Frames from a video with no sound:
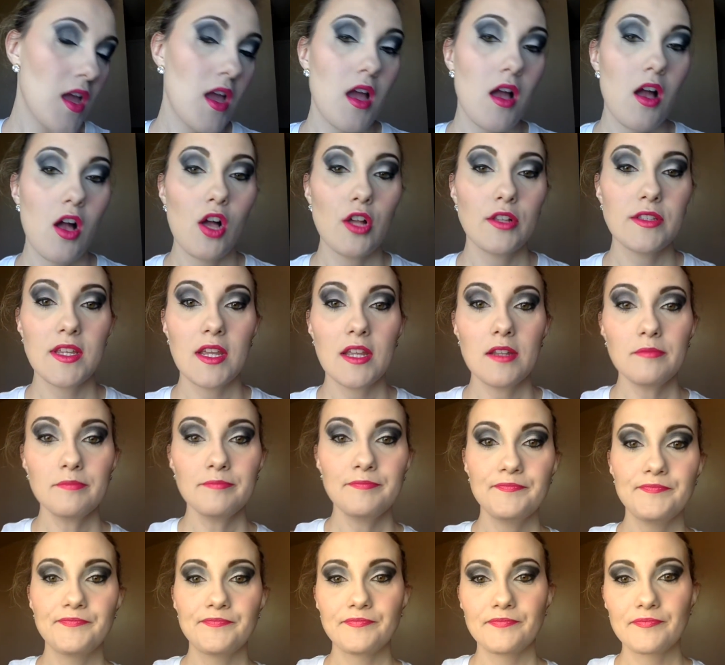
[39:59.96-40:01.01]
All done.
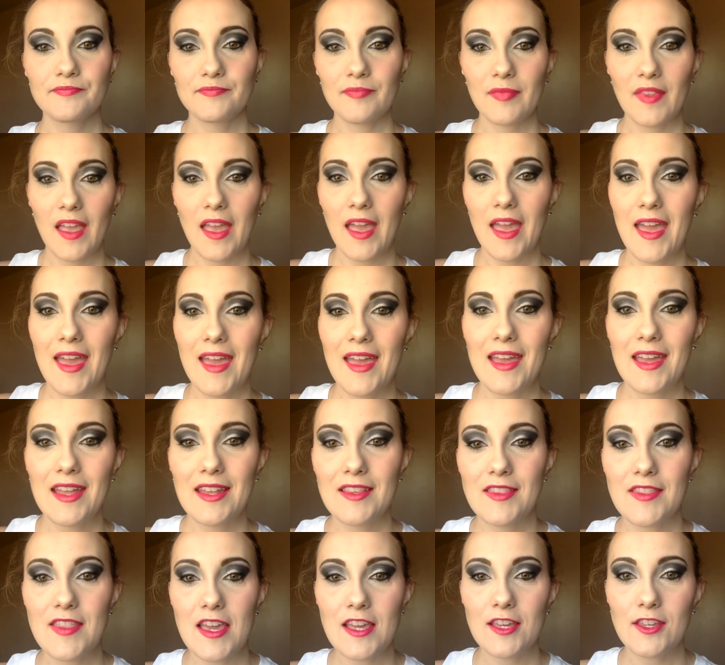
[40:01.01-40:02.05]

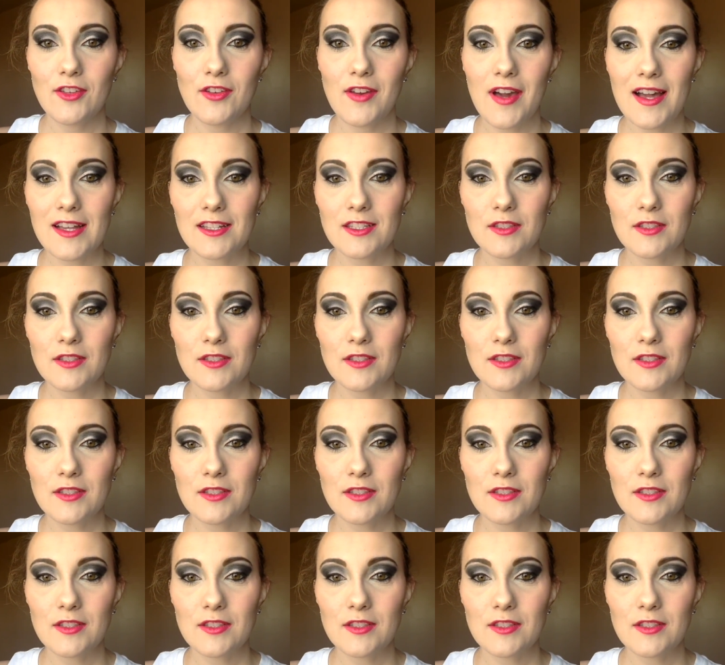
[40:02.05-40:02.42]
And thank you guys